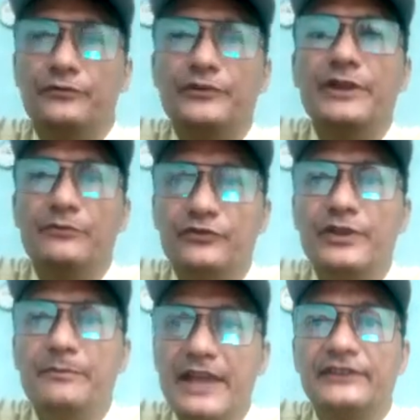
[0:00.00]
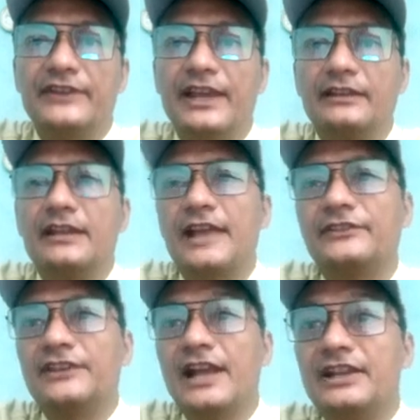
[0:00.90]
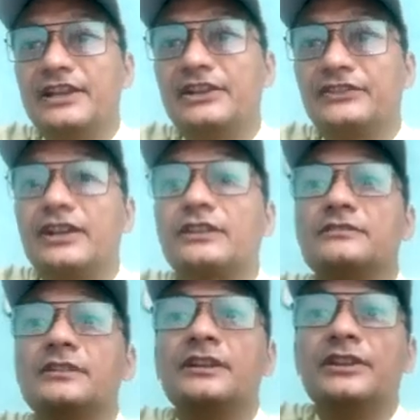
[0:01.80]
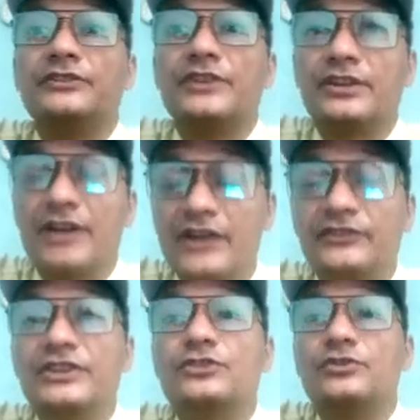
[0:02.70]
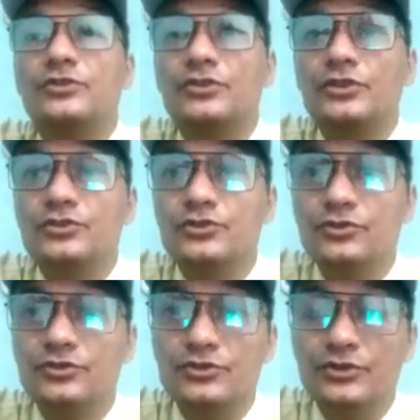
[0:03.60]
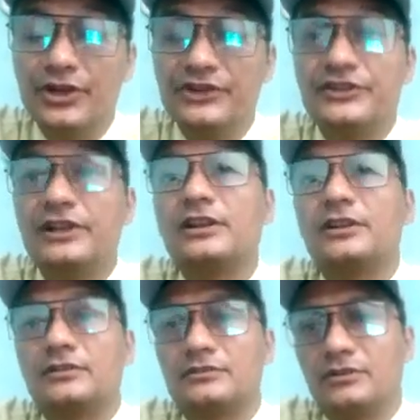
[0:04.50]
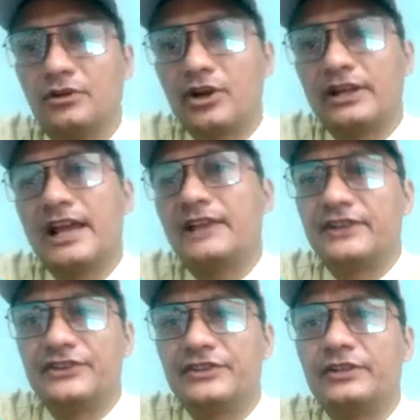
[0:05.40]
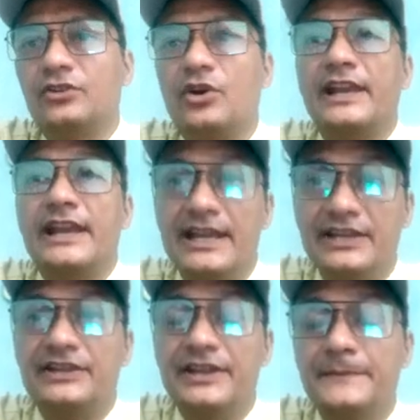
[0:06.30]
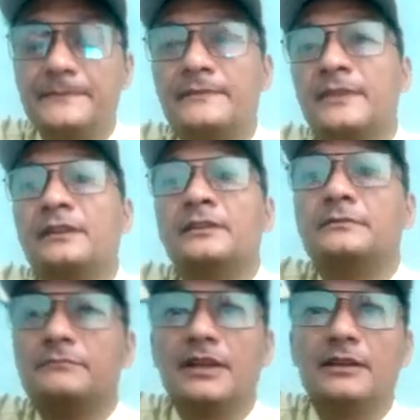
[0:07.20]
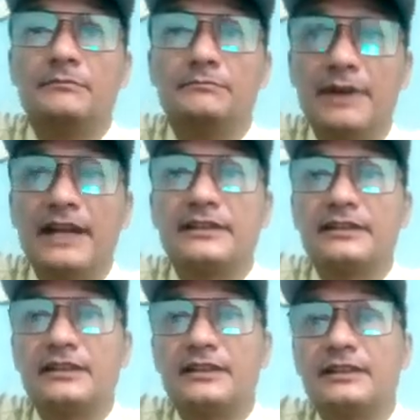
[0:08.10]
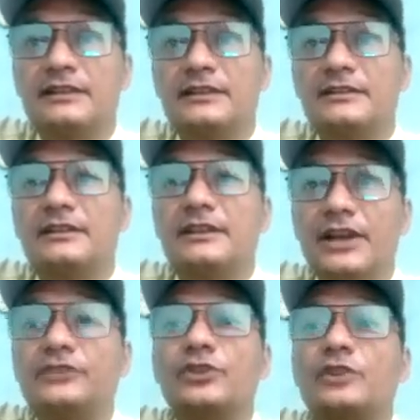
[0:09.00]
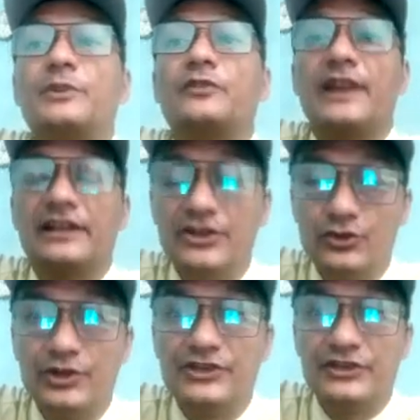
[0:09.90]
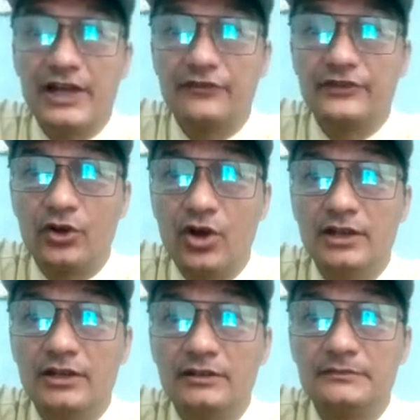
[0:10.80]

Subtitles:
we may say NCLT is a quasi-judicial organization or an entity, but it's not perfectly judicial after all.